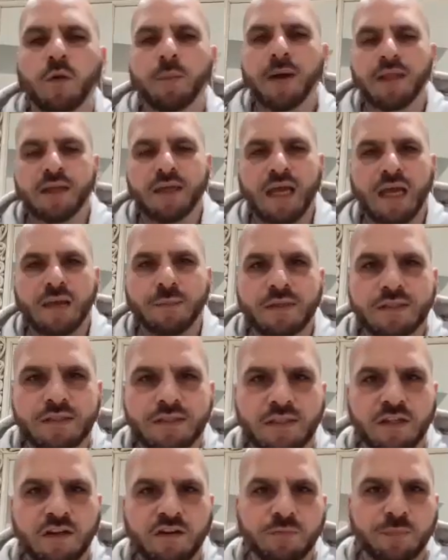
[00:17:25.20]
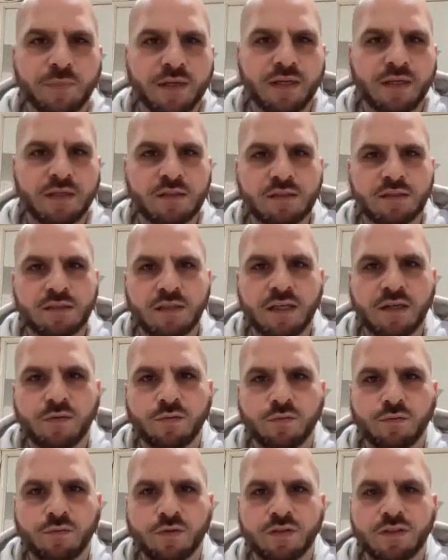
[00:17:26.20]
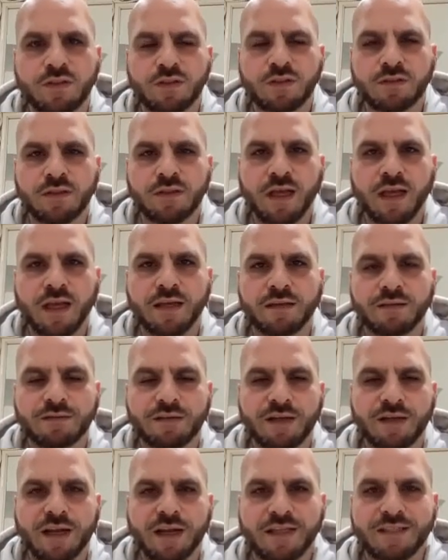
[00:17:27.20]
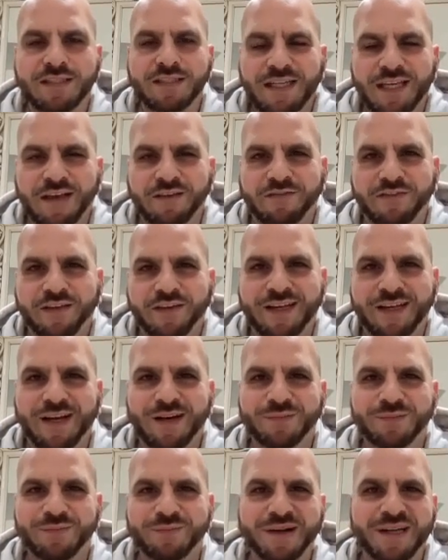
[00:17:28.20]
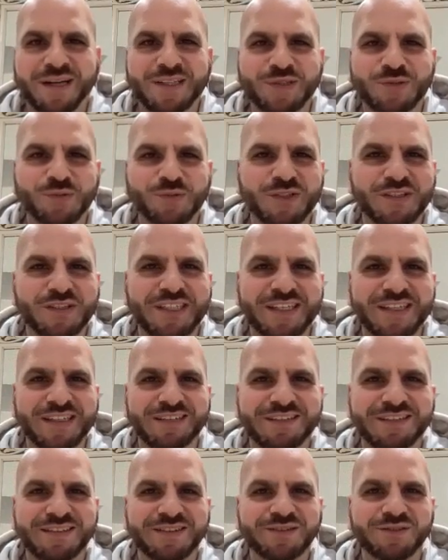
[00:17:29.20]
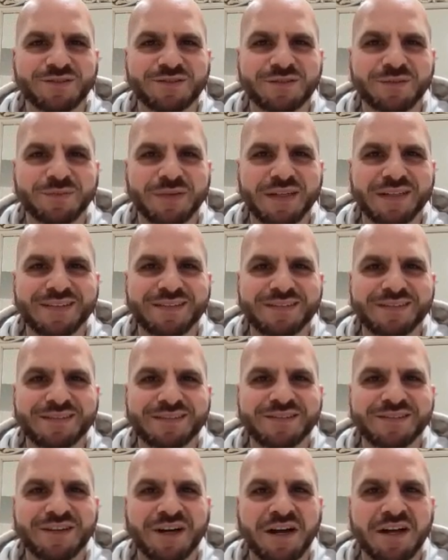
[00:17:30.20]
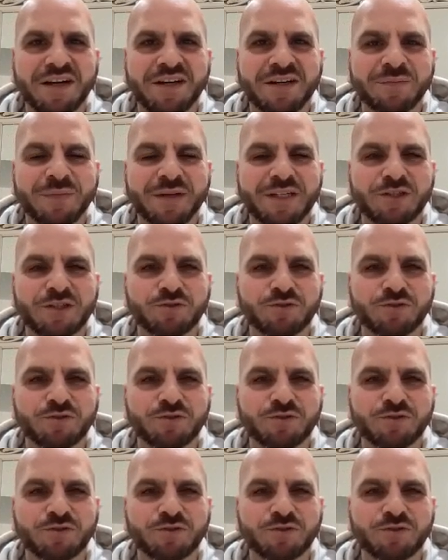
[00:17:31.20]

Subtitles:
about the game itself? Because it wasn't a classic FA Cup match, was it? It was a bit dire, a bit